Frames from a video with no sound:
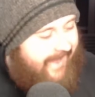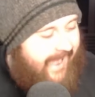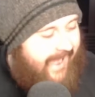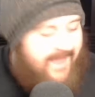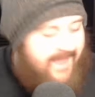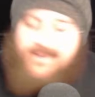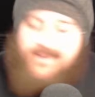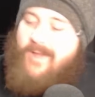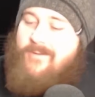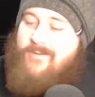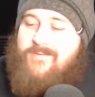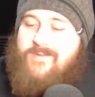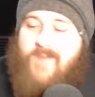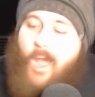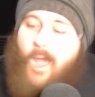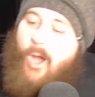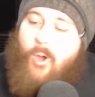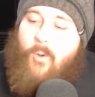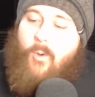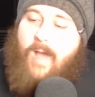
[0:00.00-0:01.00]
I don't
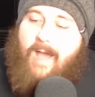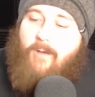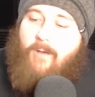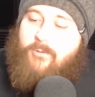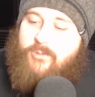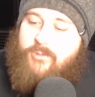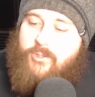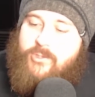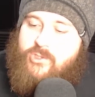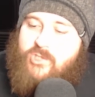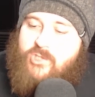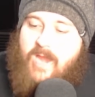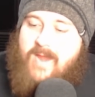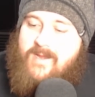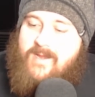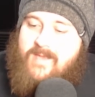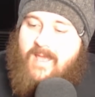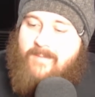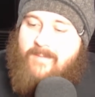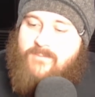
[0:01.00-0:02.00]
know how good
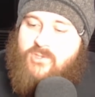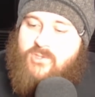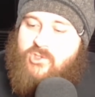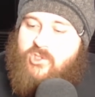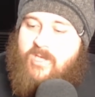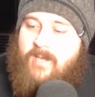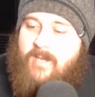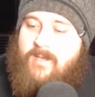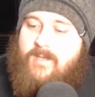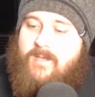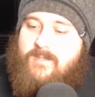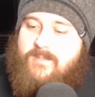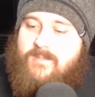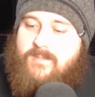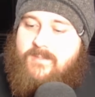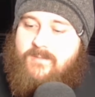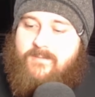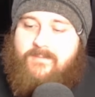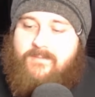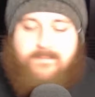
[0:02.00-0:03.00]
JDM's chin
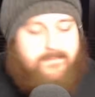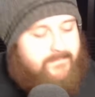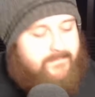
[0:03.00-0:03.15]
is.